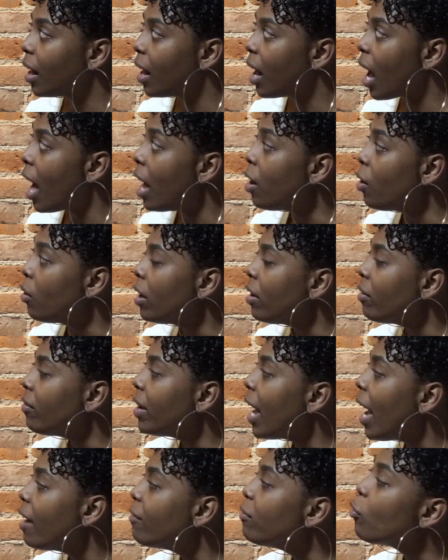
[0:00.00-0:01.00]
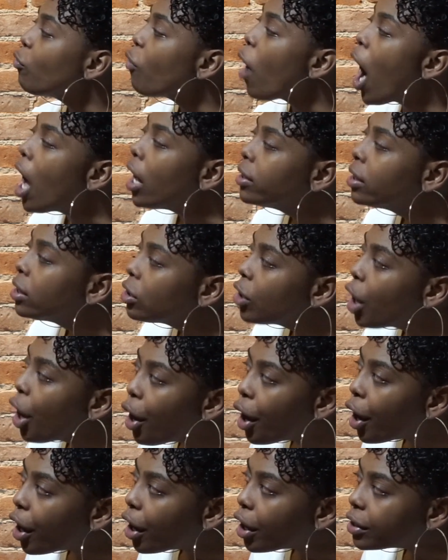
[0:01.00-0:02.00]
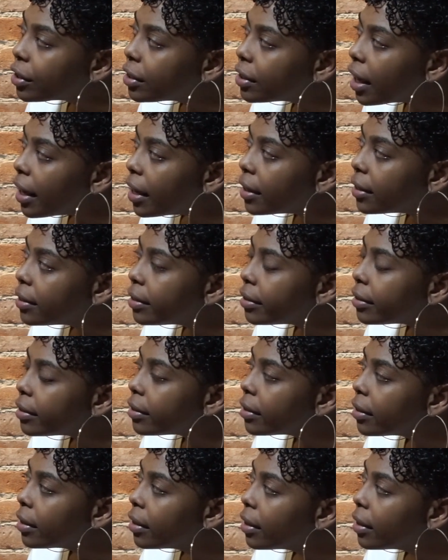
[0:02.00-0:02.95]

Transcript: I don't even have a roster, sis.